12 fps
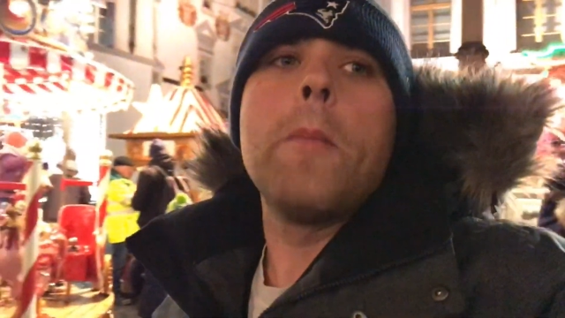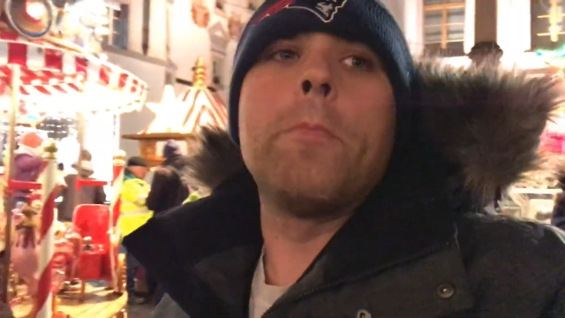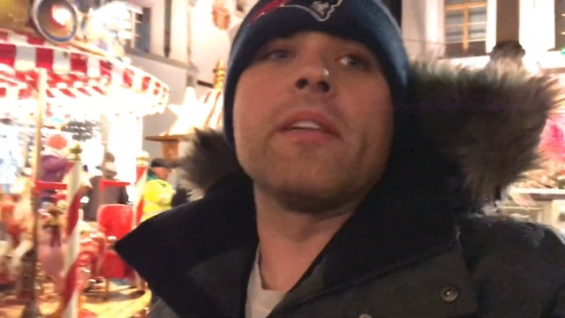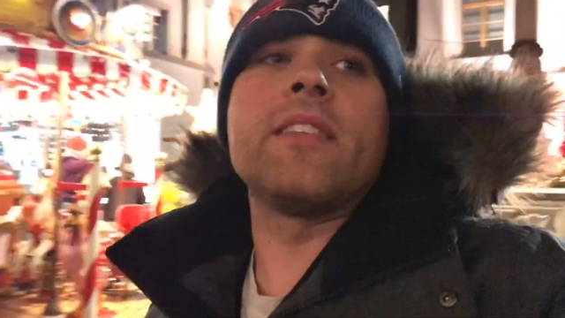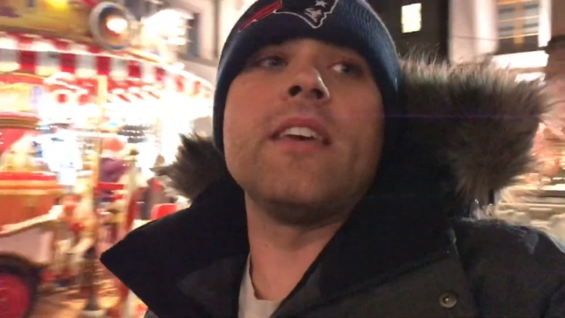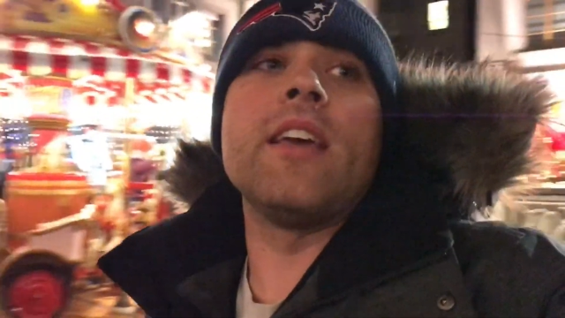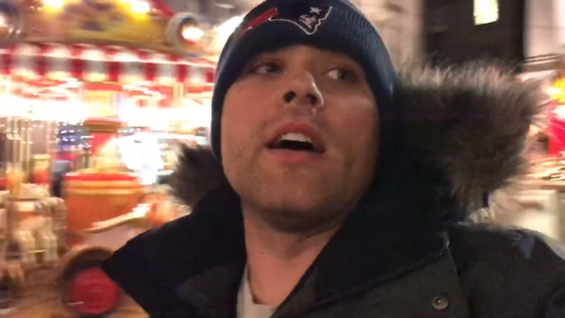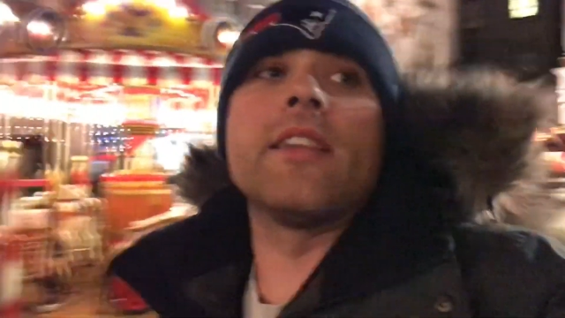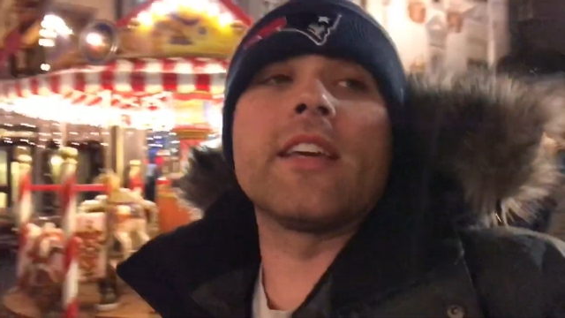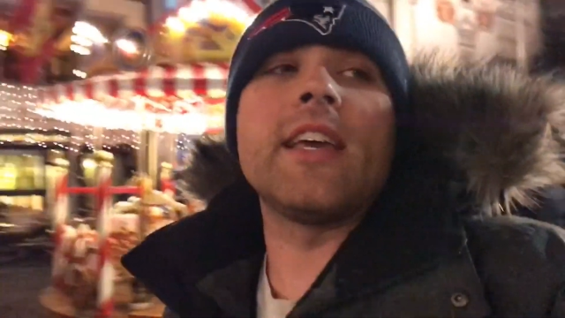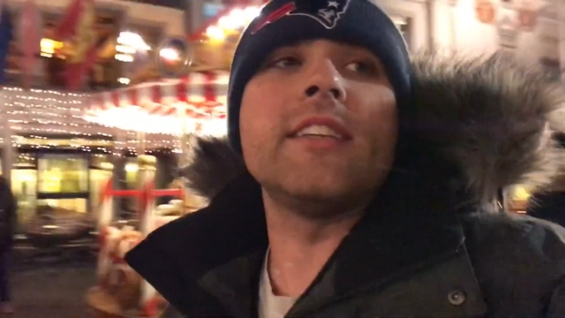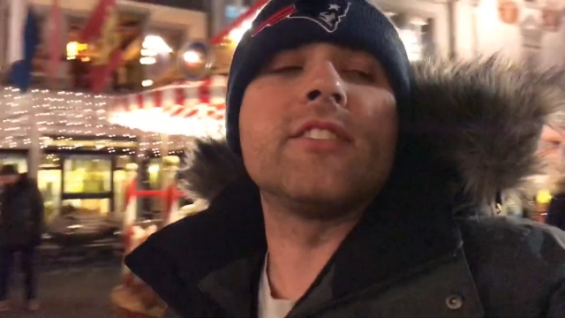But
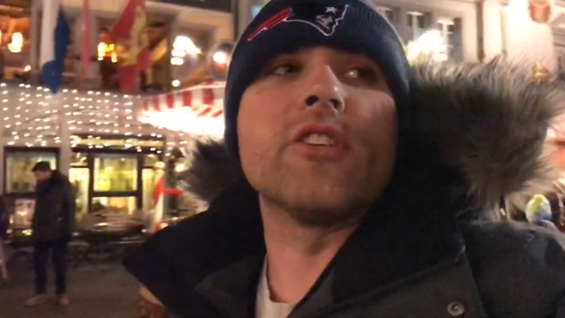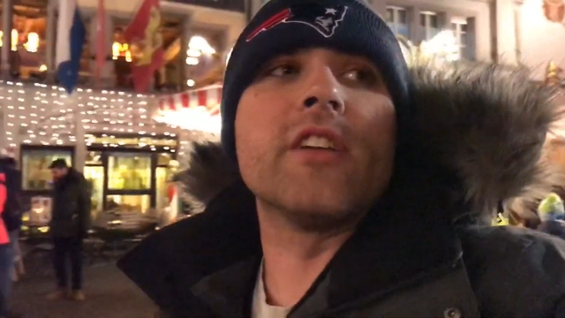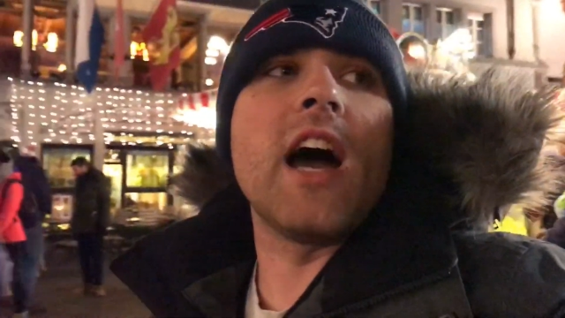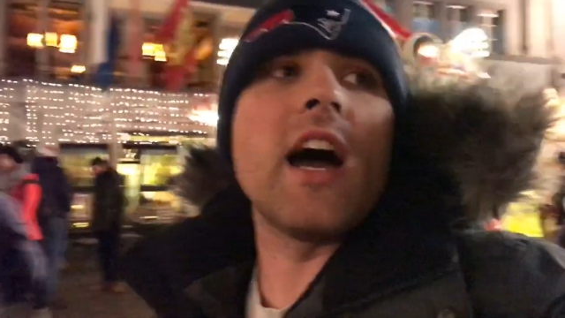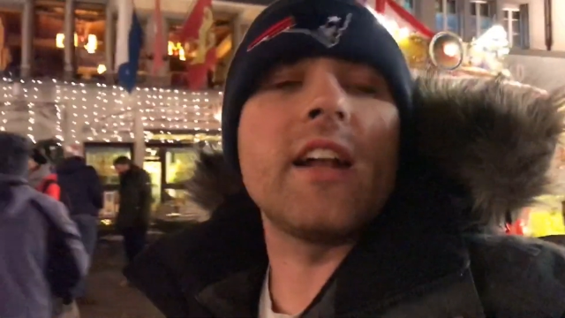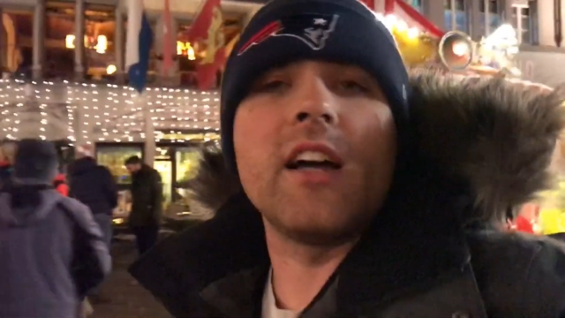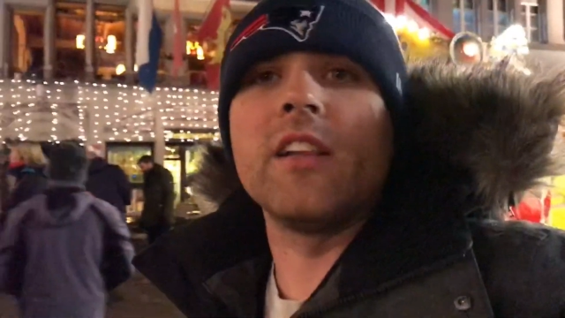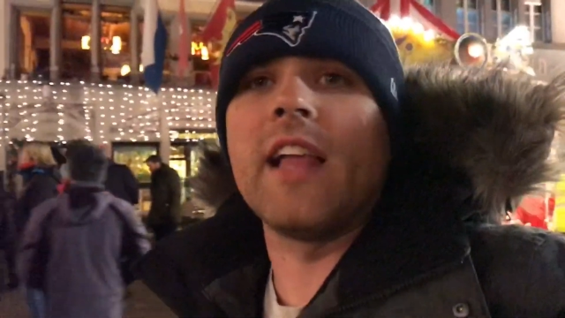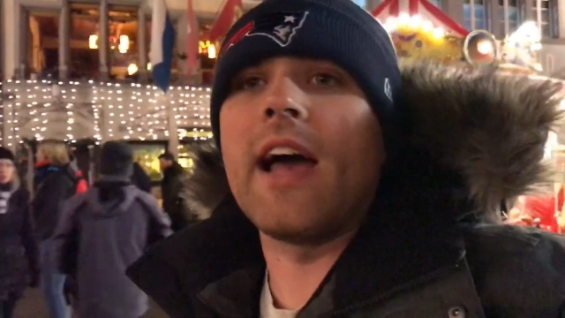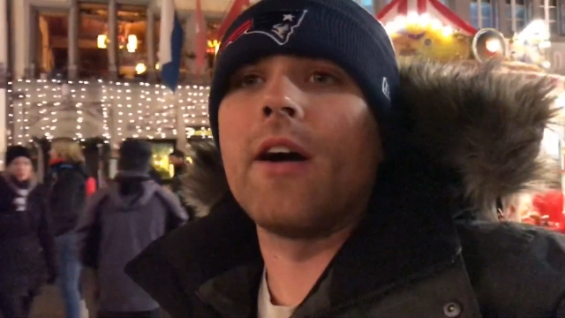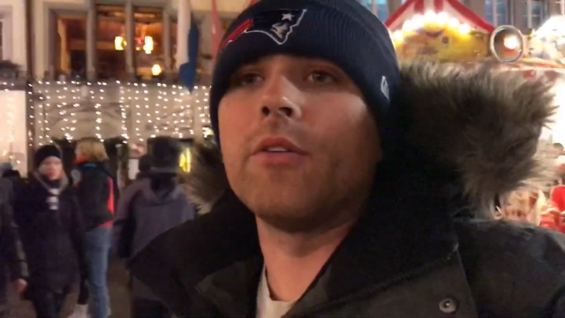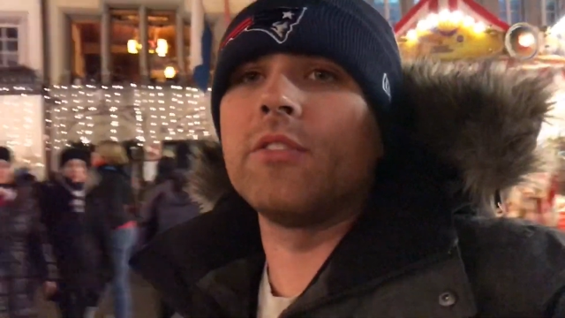the kids are not
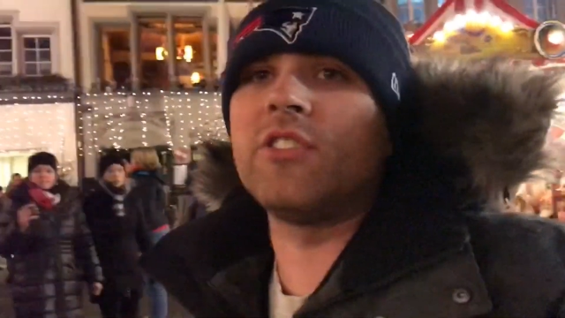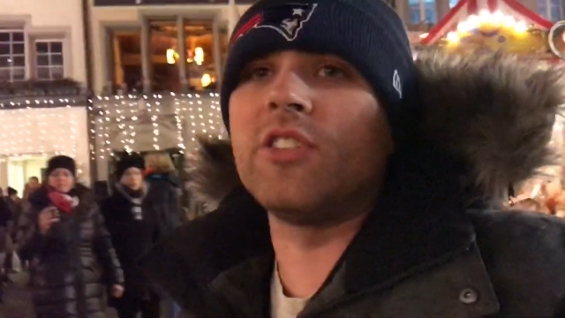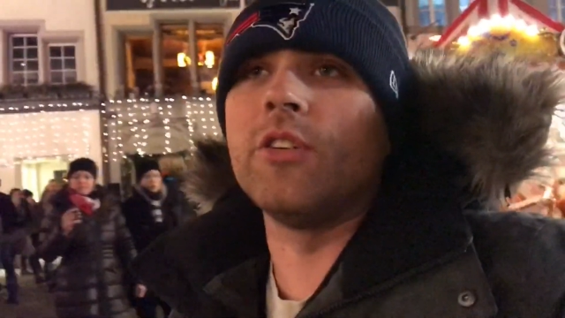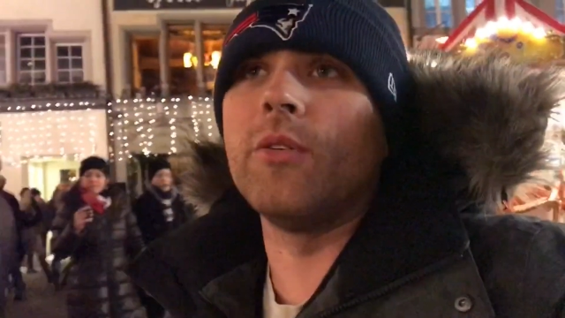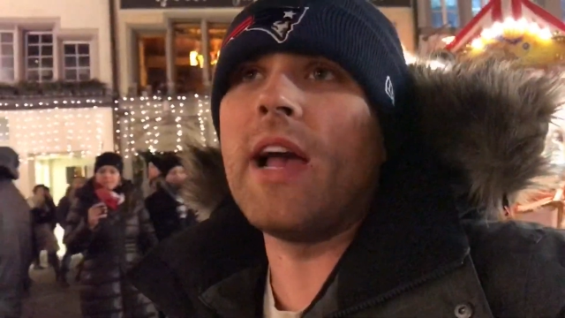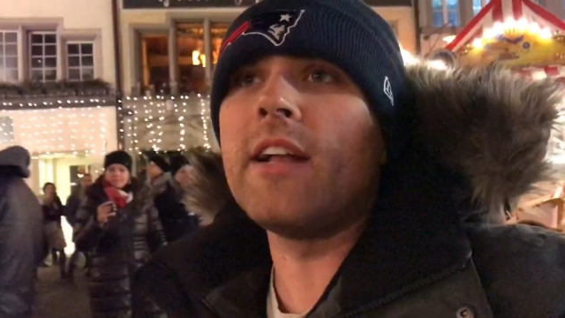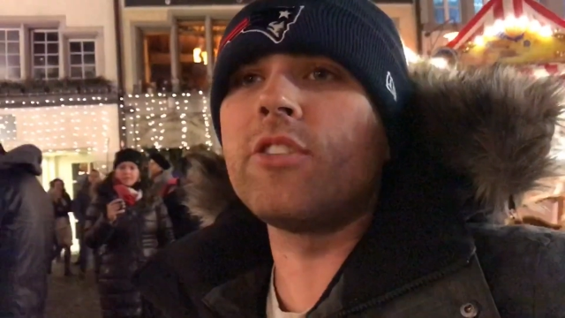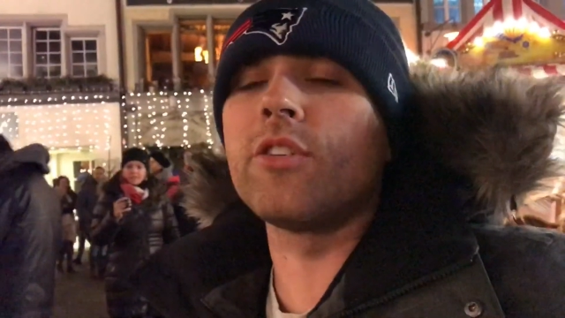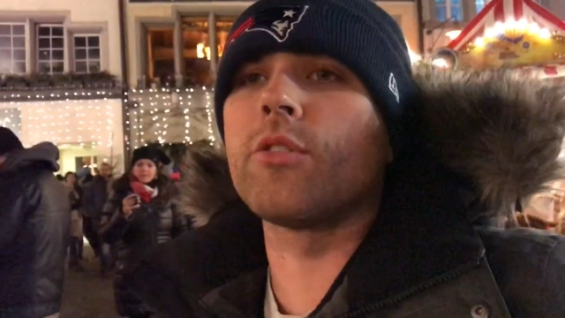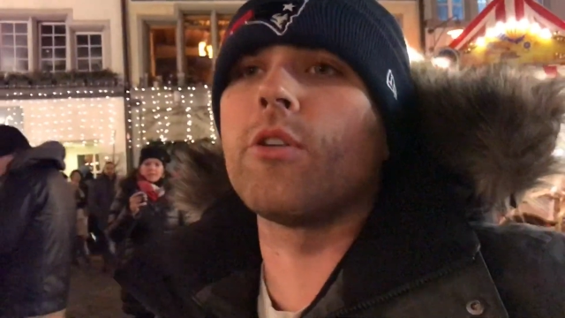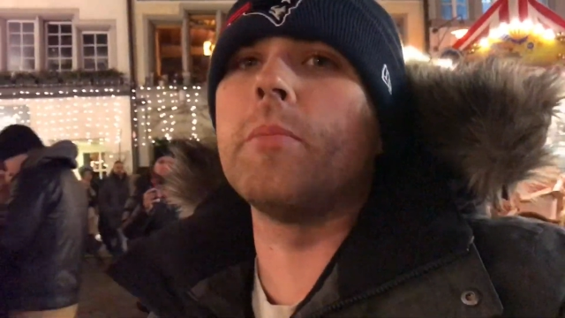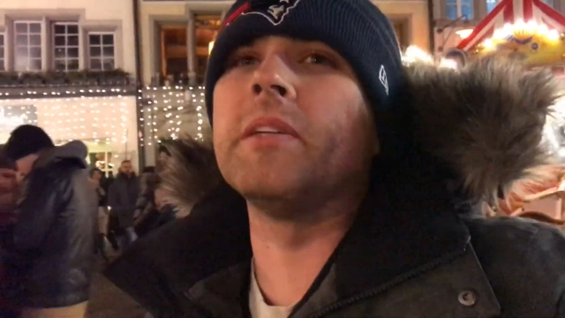allowed to enter
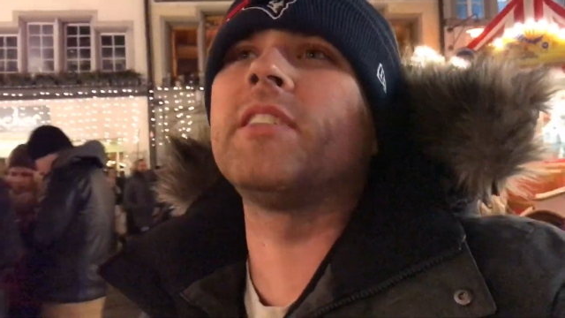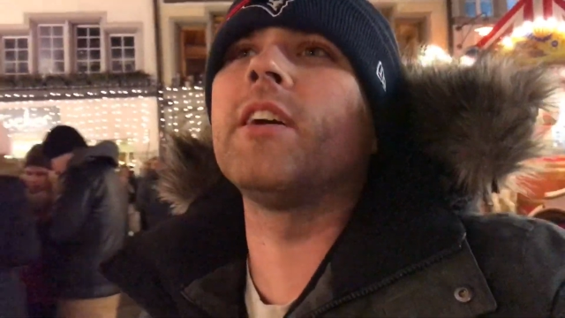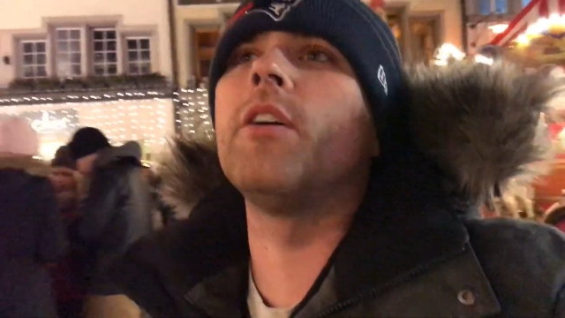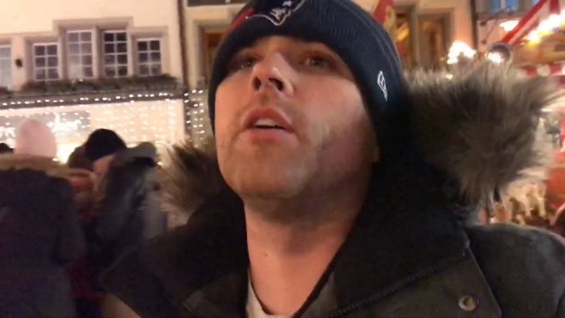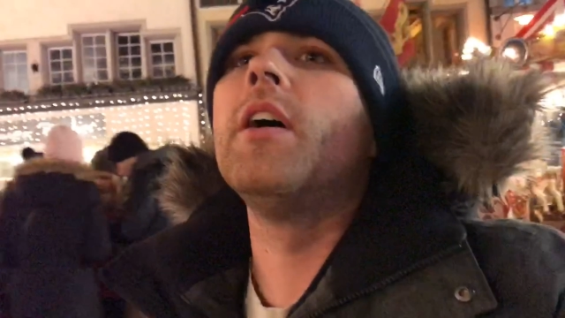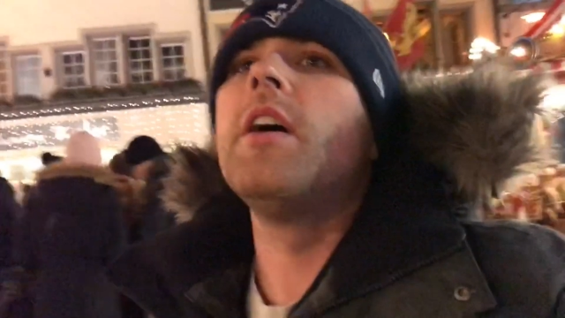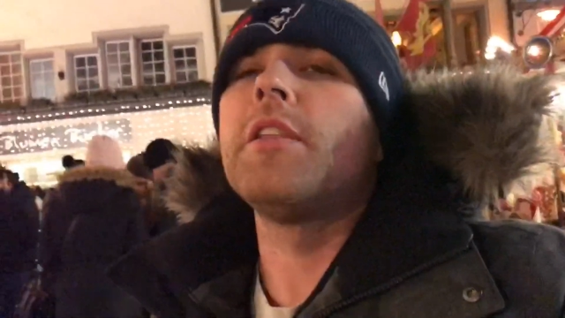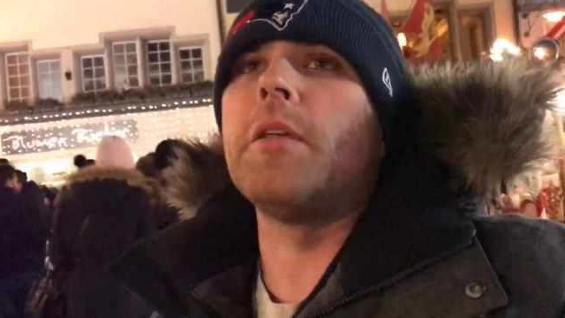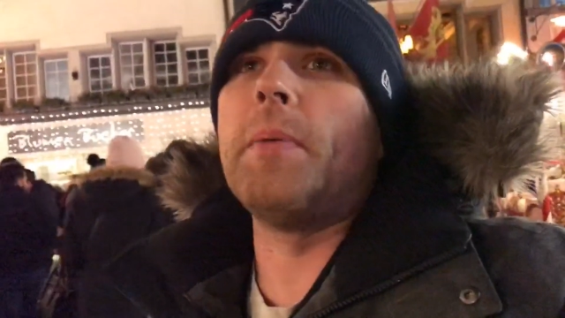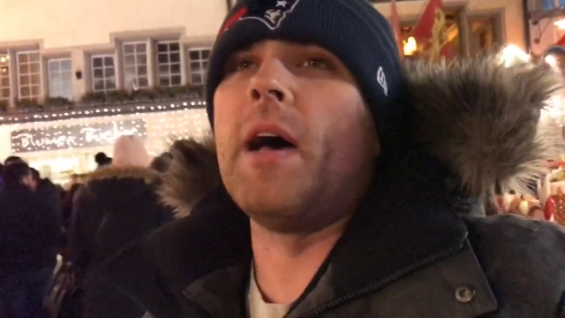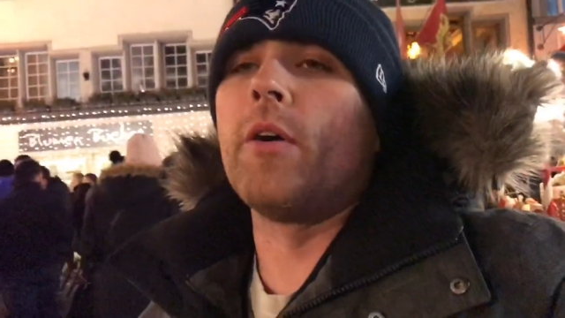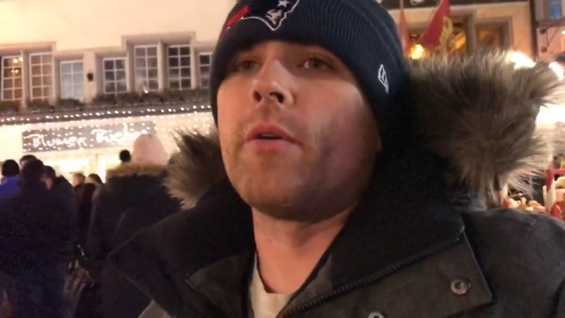the room until
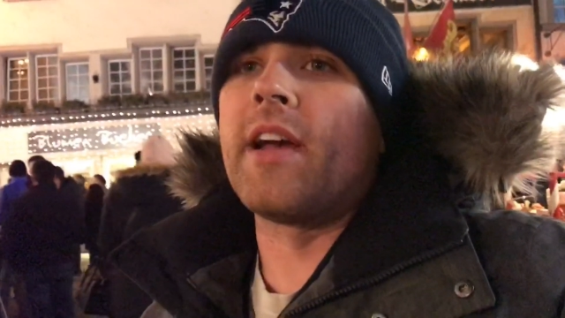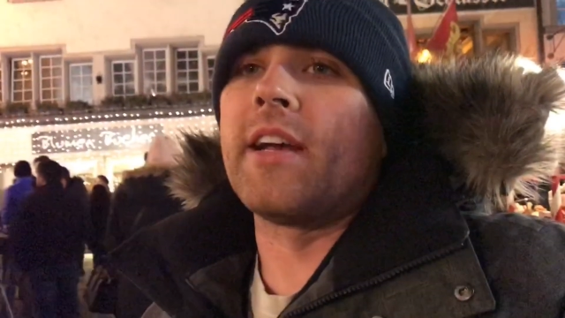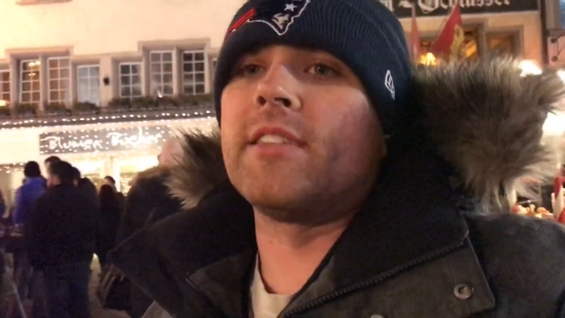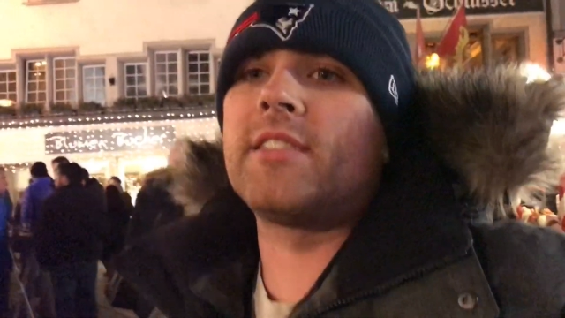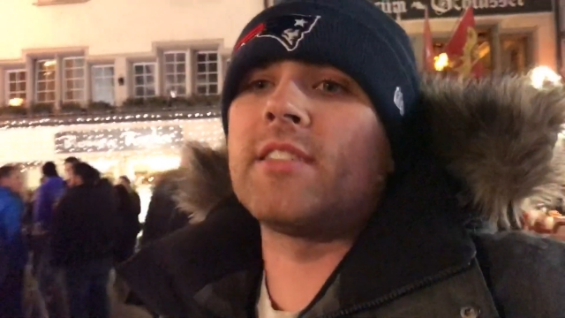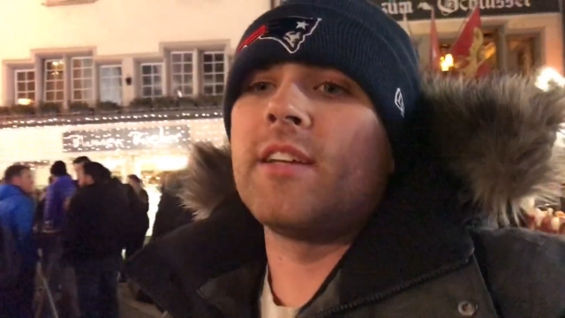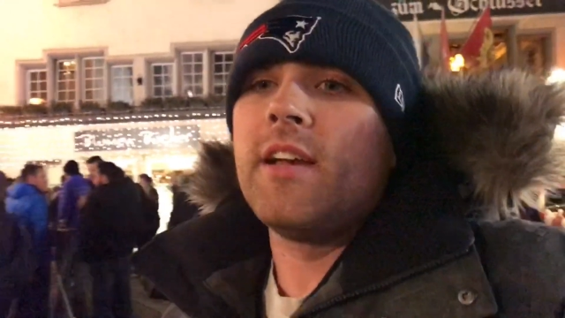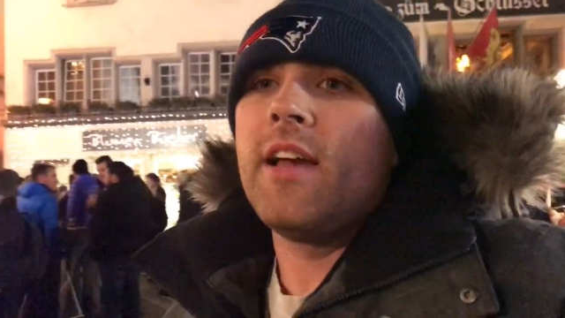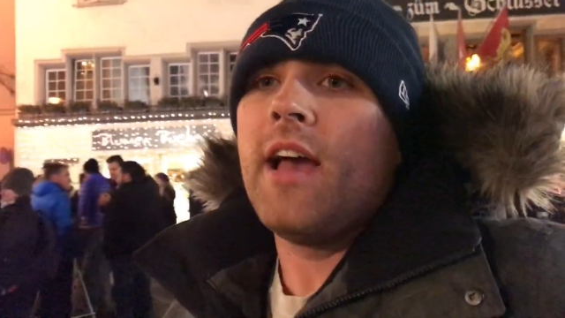the bell rings.